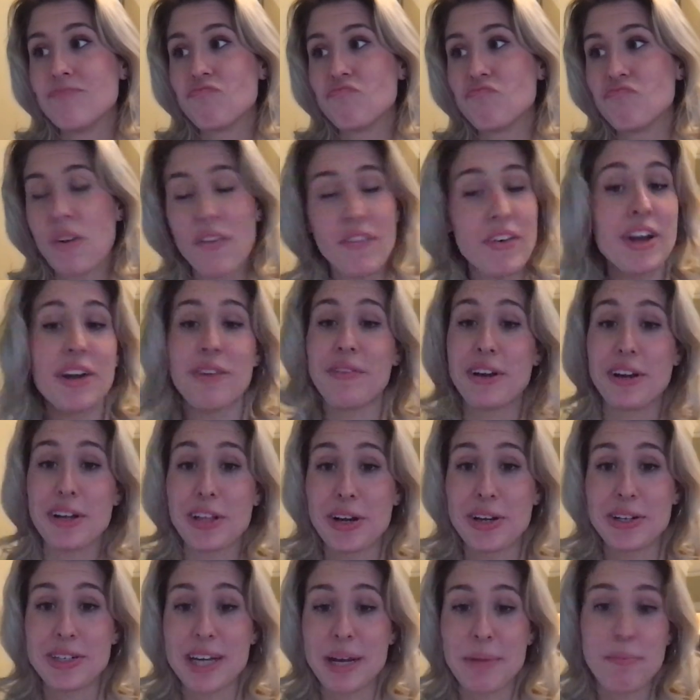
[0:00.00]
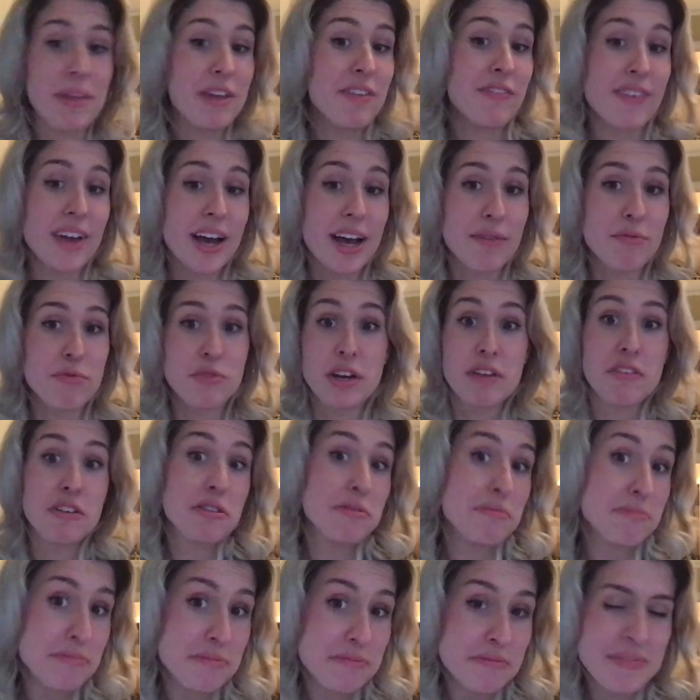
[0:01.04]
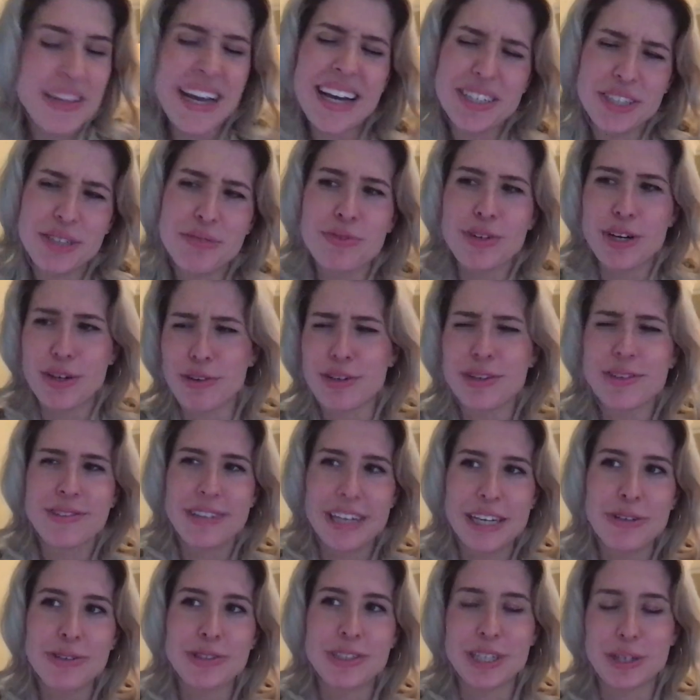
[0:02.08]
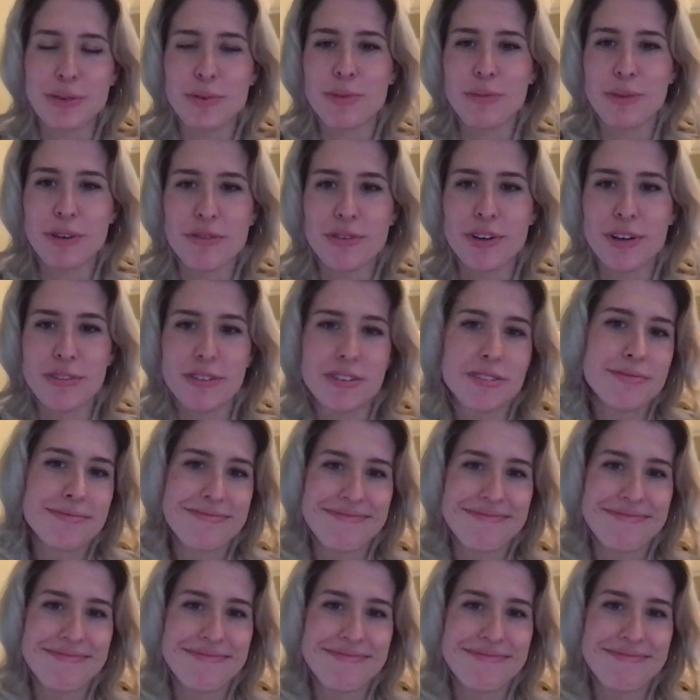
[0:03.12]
a very, very long time, if not forever. Actually, forever. It'll stick with me forever.